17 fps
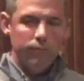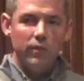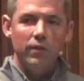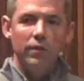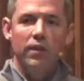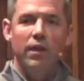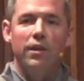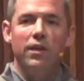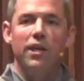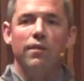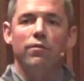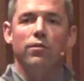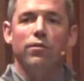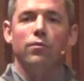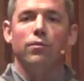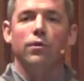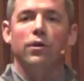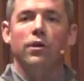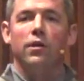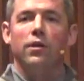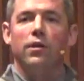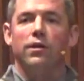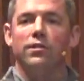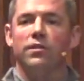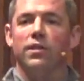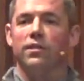Now, to give you
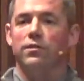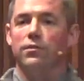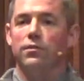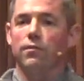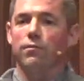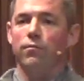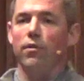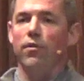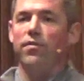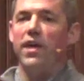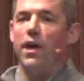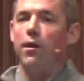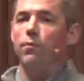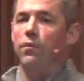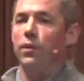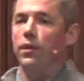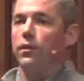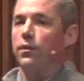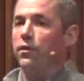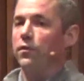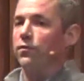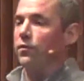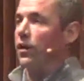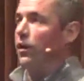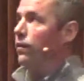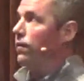a sense of what that really
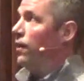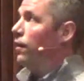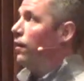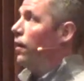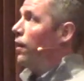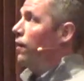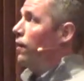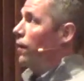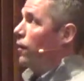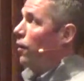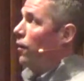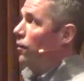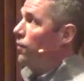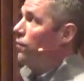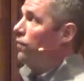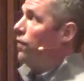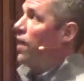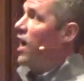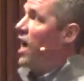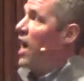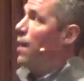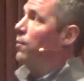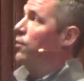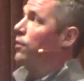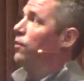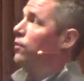looks like, they call this the
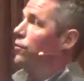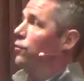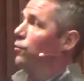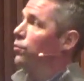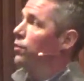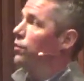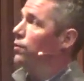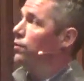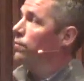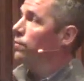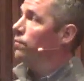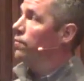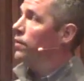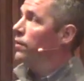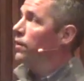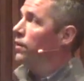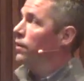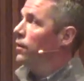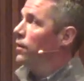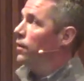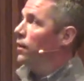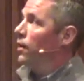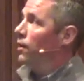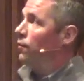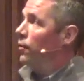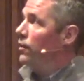habit loop.
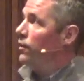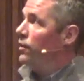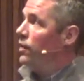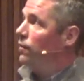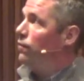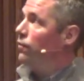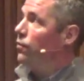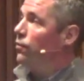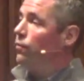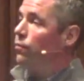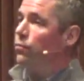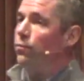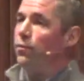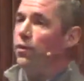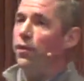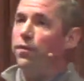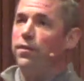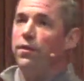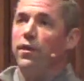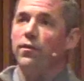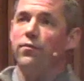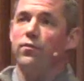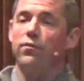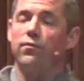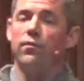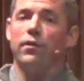I'm going to leave you with
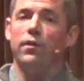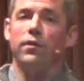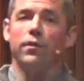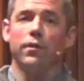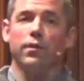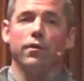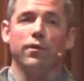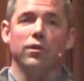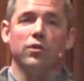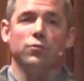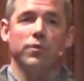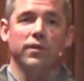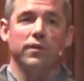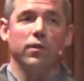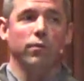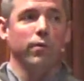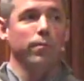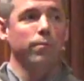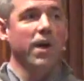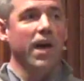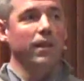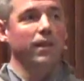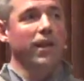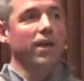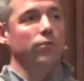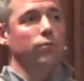this and an encouragement that we
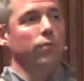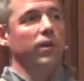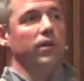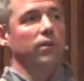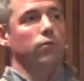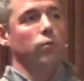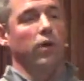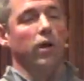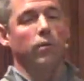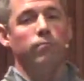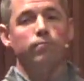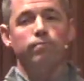had last week as well.